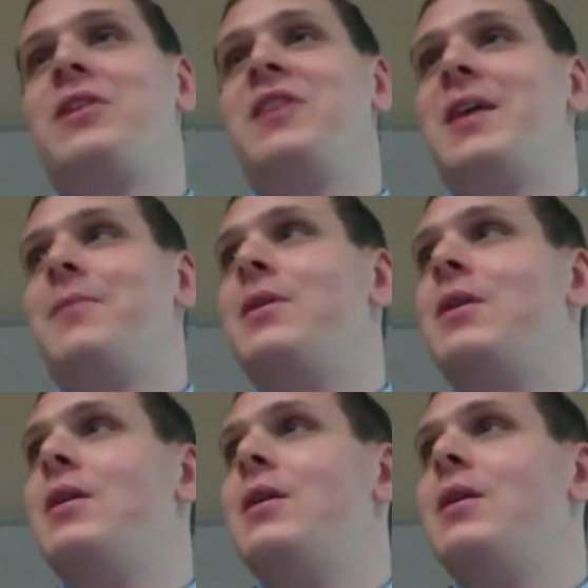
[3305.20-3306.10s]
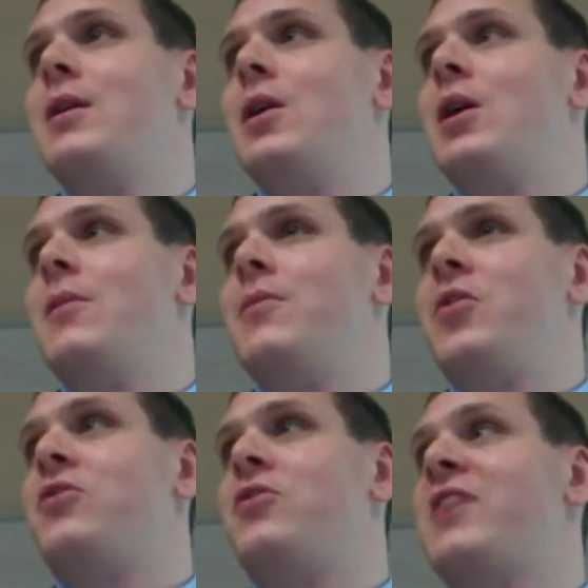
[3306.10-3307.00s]
exam. Um,
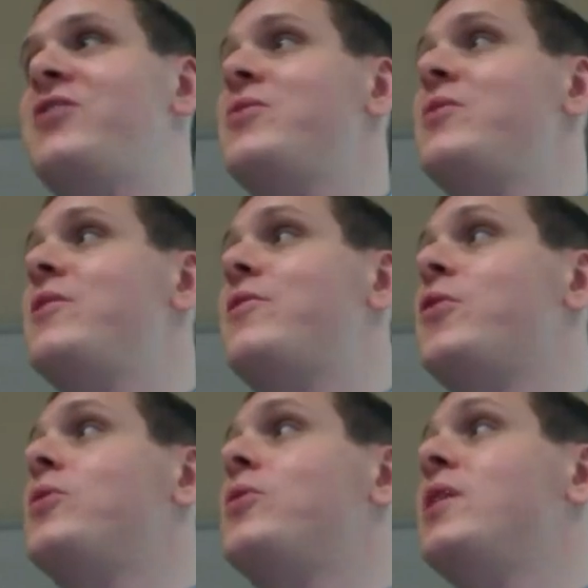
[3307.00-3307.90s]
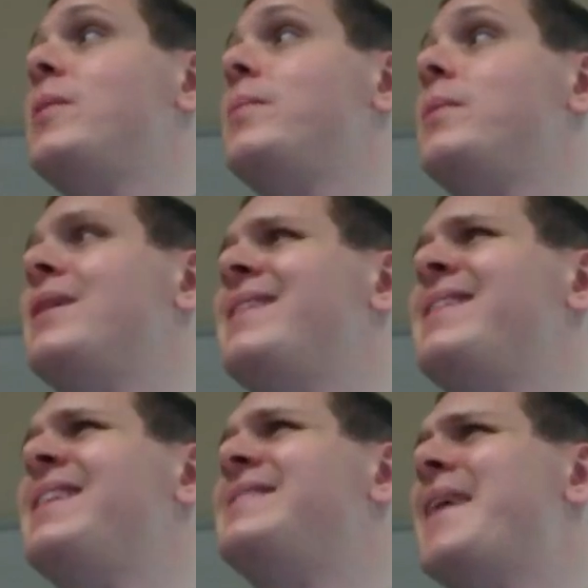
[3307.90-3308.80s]
yours is actually one of the first ones up.
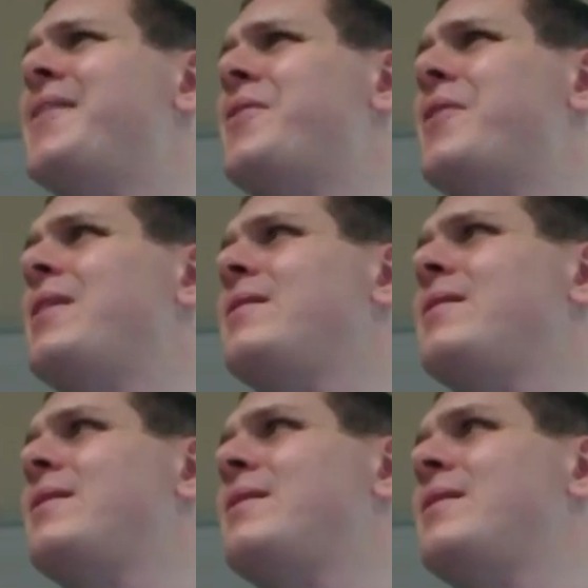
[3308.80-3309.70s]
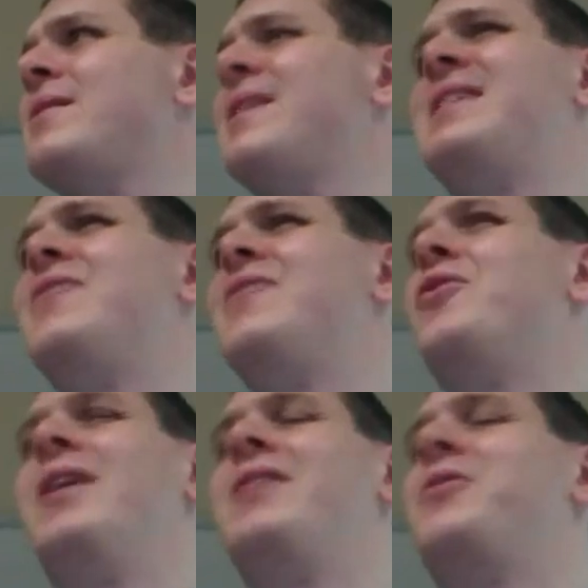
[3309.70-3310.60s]
It's on a Saturday, right? That's
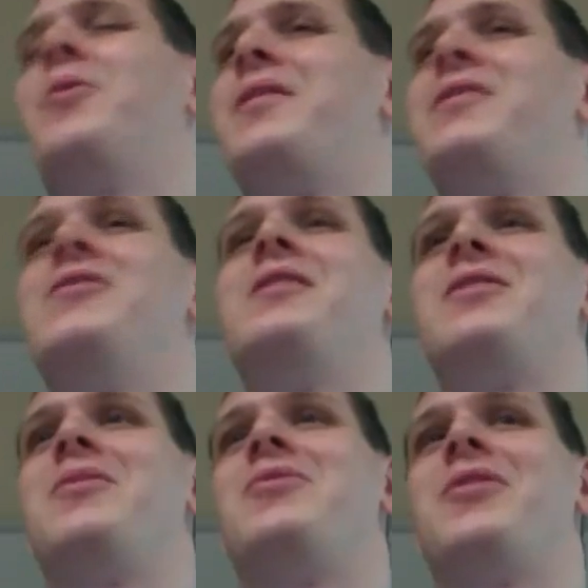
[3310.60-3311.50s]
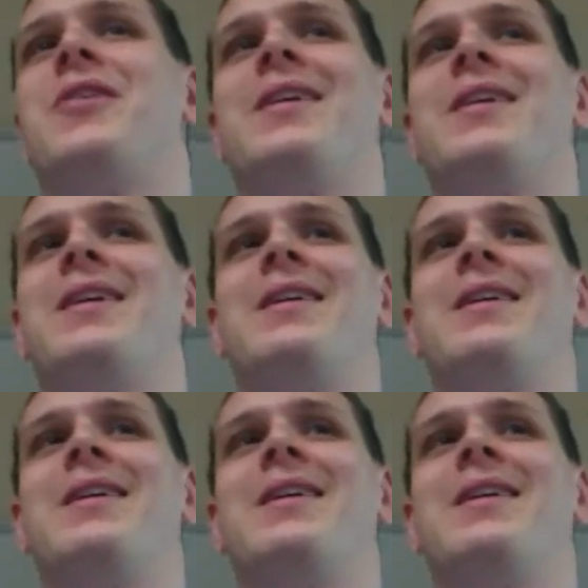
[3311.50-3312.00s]
evil. I don't know why they did that to you. I'm sorry.